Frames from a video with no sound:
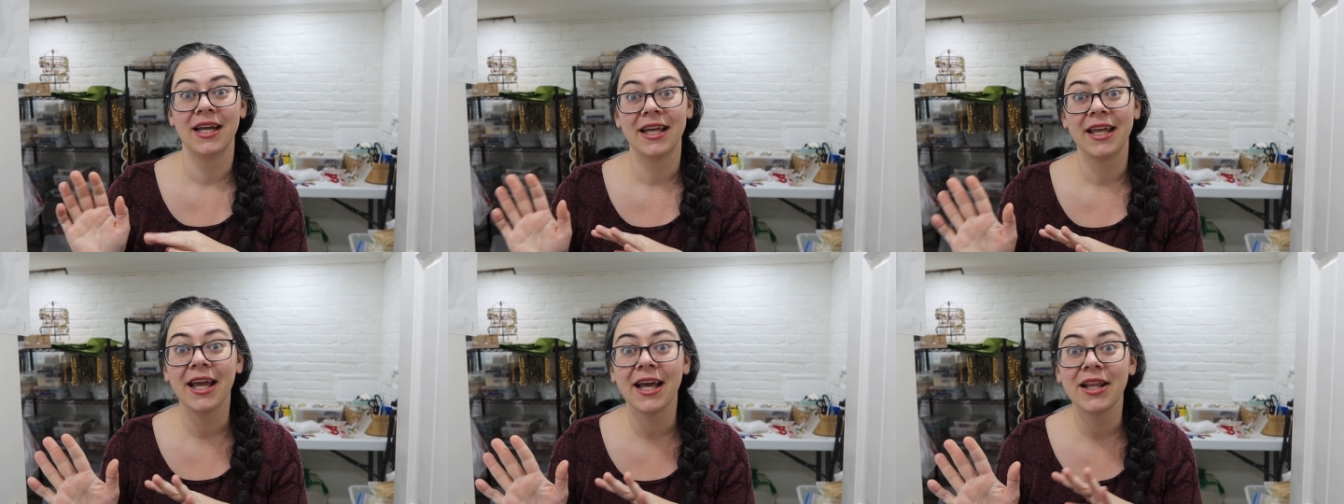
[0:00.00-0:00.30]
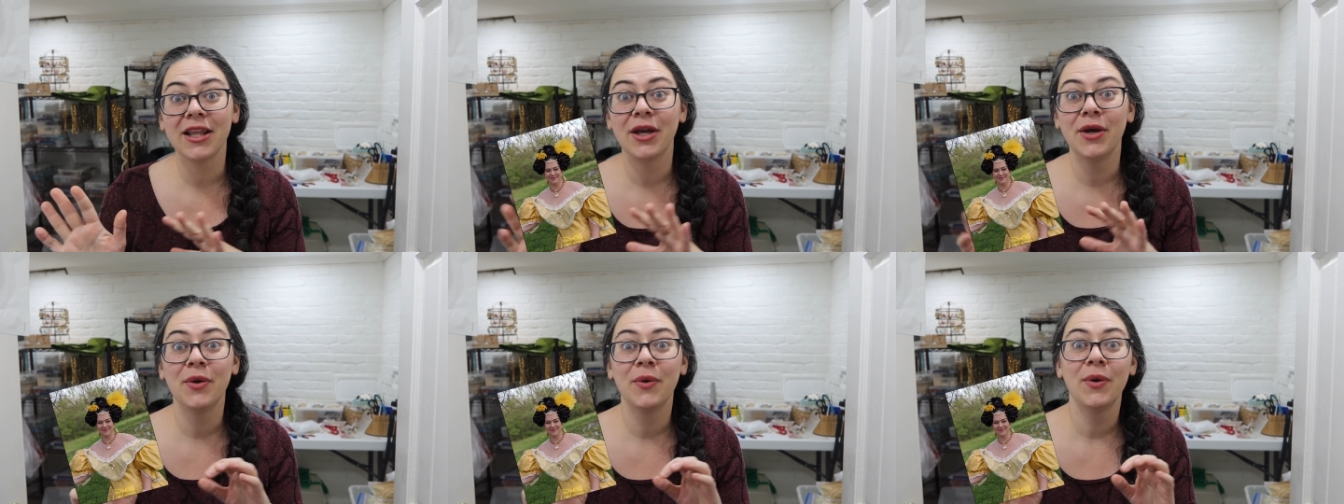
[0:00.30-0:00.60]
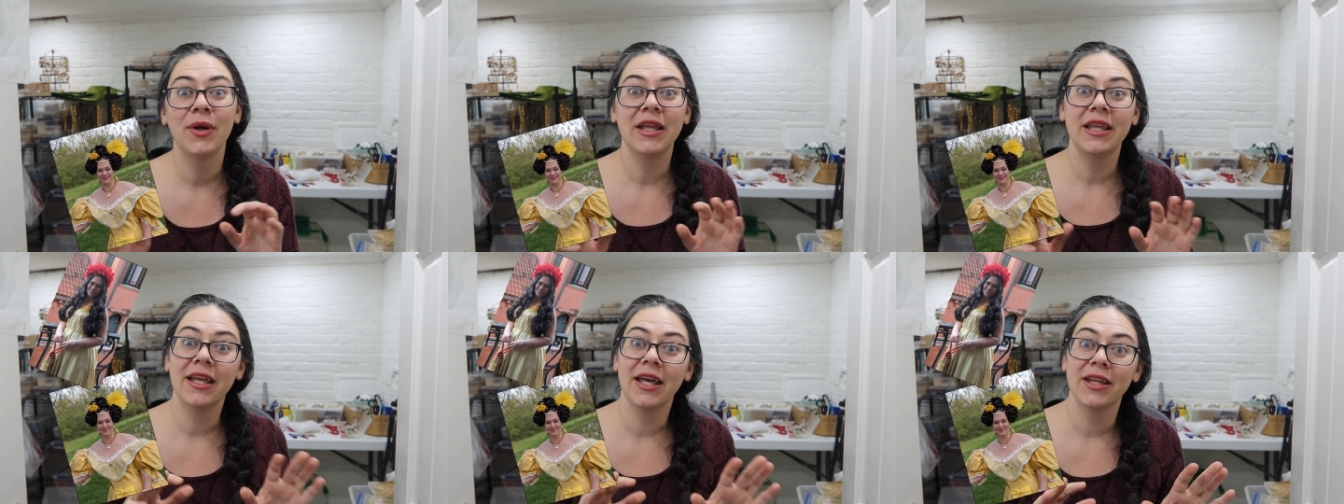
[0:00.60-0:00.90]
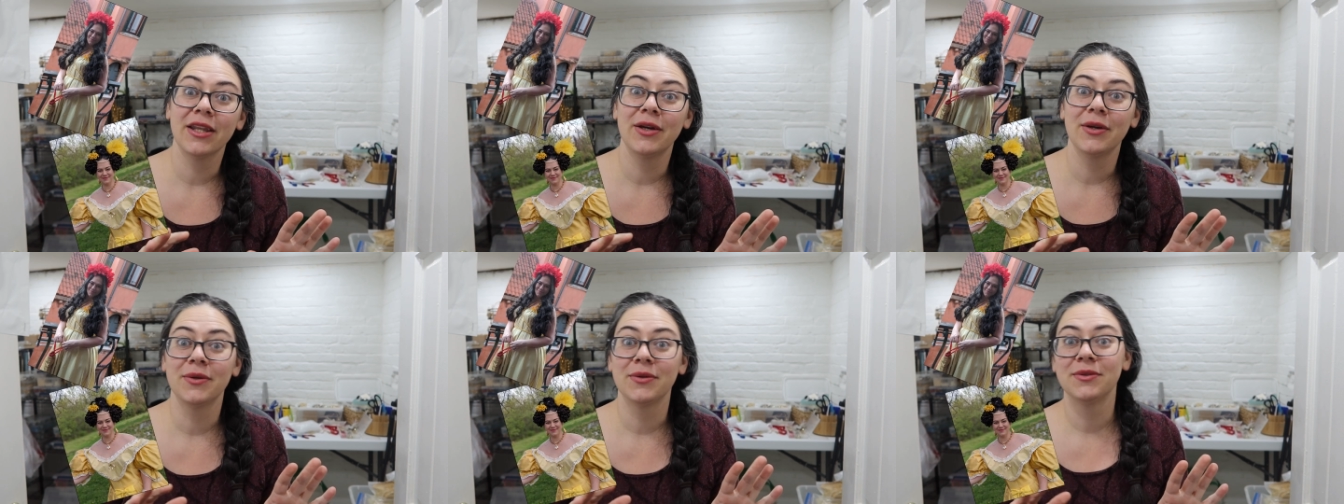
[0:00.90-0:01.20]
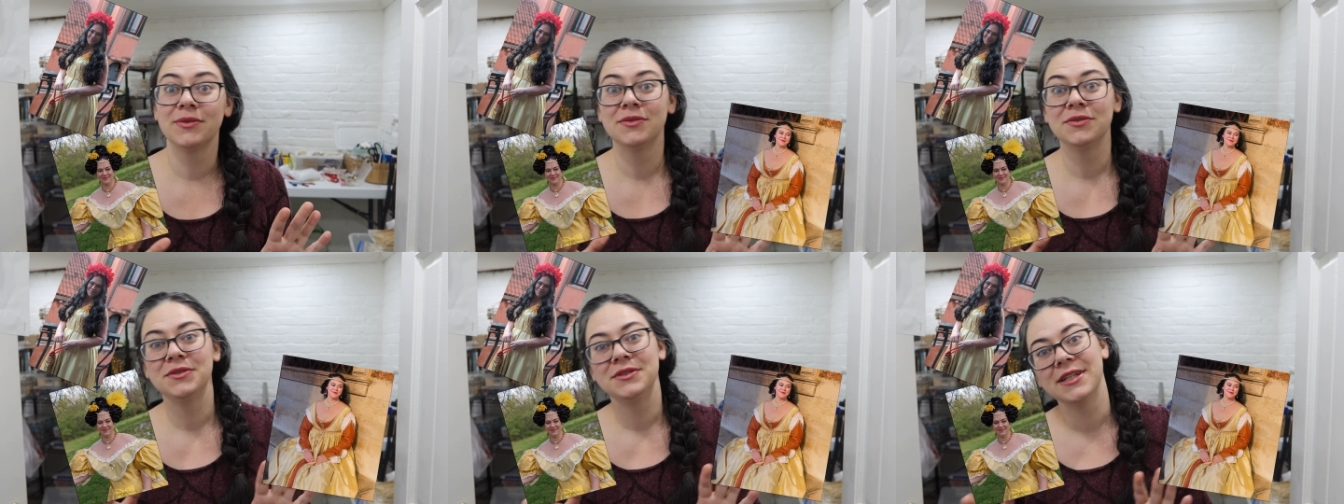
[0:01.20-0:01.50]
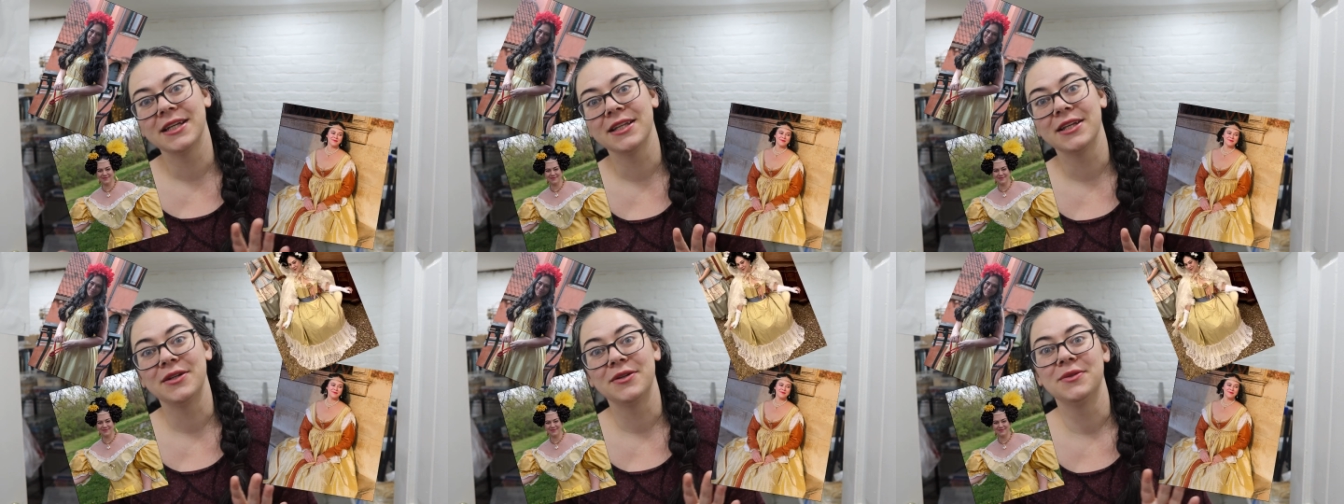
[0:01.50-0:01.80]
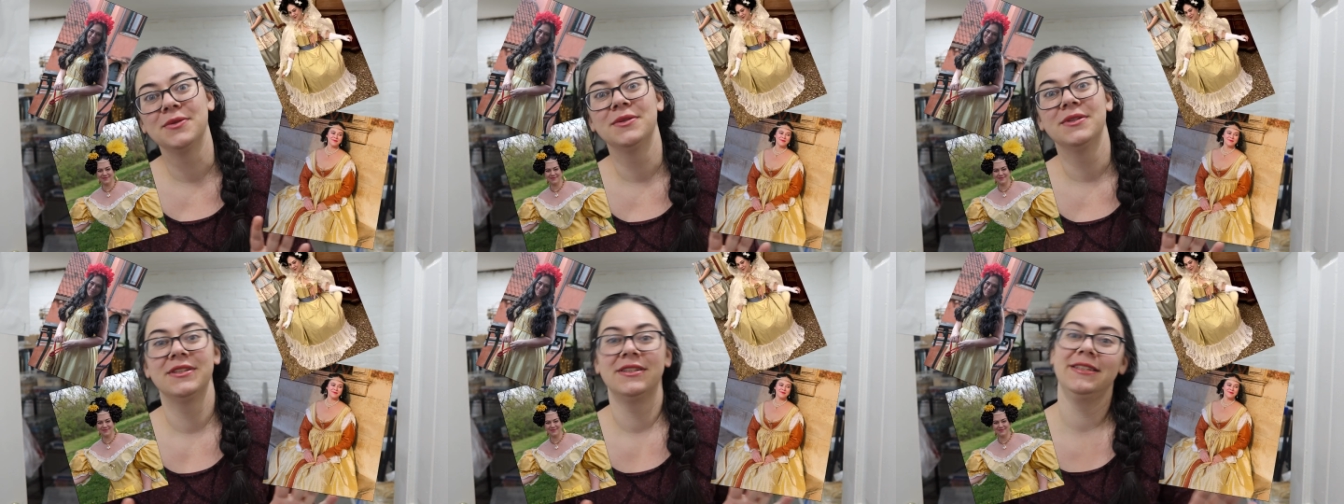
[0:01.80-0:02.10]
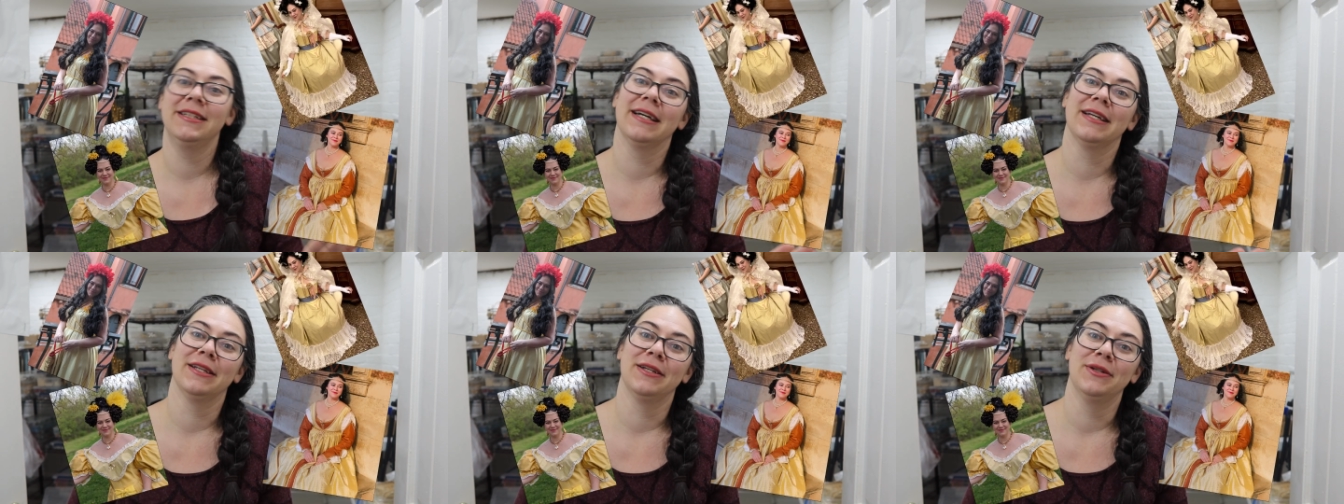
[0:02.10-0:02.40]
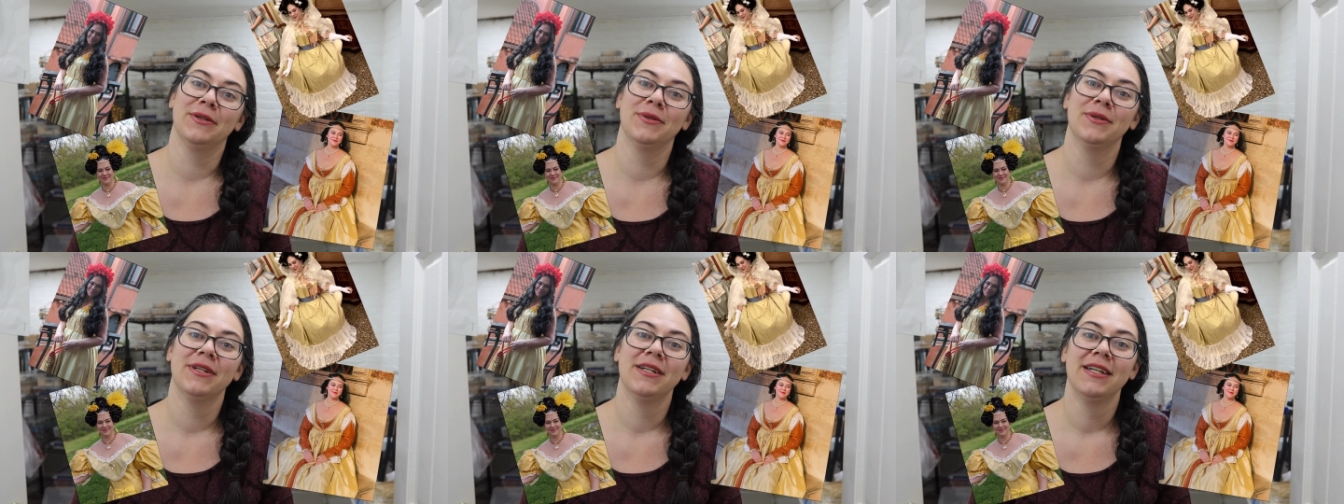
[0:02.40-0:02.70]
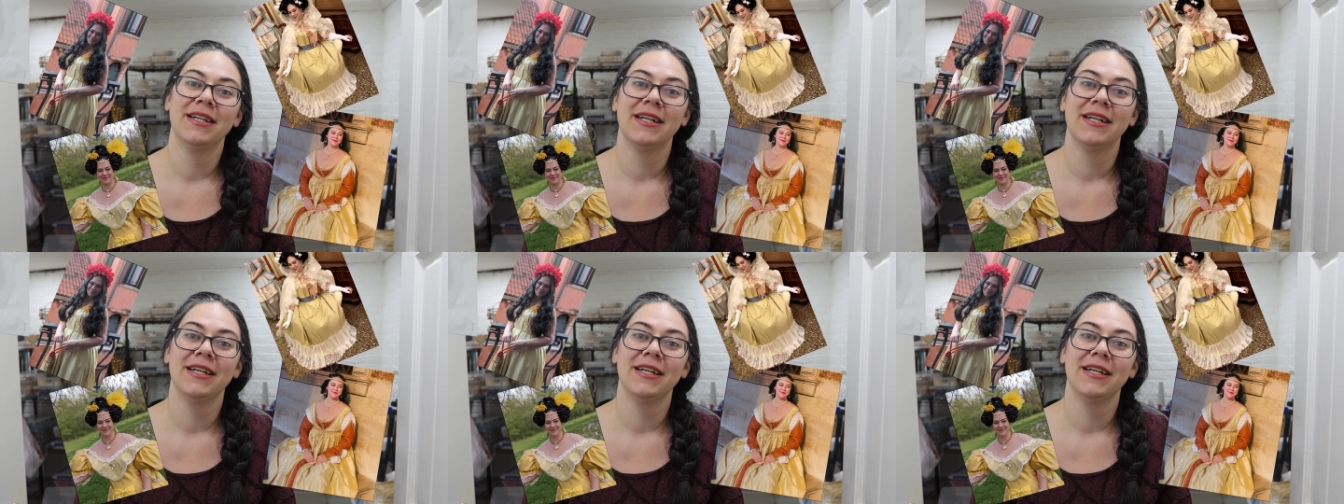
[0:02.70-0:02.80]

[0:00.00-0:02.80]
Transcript: Yellow, yellow, yellow, yellow.